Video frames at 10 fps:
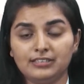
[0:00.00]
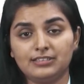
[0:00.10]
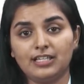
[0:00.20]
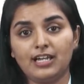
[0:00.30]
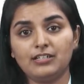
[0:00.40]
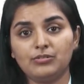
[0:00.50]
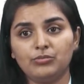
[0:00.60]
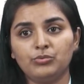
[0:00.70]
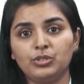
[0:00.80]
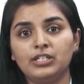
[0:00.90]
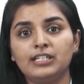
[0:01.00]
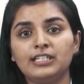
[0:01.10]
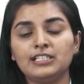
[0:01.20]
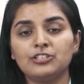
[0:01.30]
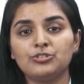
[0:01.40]
that would
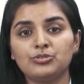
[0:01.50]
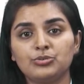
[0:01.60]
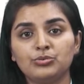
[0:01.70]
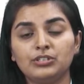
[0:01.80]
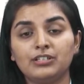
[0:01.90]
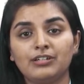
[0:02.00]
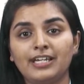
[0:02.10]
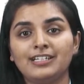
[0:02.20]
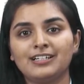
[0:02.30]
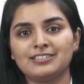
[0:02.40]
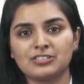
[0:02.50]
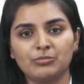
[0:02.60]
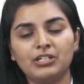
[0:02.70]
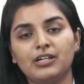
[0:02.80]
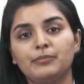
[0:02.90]
lead to the right
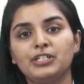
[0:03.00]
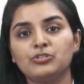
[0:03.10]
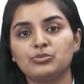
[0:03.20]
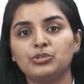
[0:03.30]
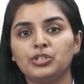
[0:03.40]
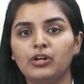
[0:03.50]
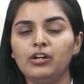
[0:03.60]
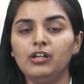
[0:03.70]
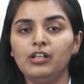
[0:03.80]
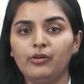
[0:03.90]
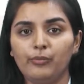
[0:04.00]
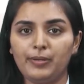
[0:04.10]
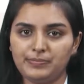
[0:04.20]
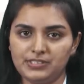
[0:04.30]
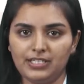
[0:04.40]
customer coming to your
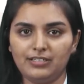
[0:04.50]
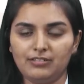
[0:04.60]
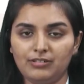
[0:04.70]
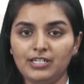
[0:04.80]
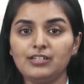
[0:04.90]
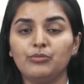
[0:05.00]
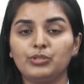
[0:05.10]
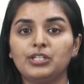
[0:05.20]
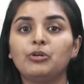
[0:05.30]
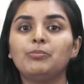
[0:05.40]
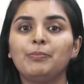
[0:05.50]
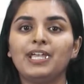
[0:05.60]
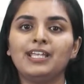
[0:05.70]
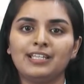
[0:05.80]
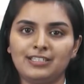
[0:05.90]
website, right, without
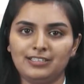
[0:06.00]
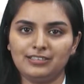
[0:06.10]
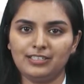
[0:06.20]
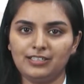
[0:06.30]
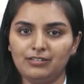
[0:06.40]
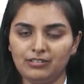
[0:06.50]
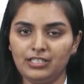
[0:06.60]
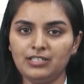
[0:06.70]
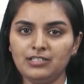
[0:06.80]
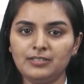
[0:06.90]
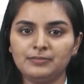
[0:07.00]
paying anything, right?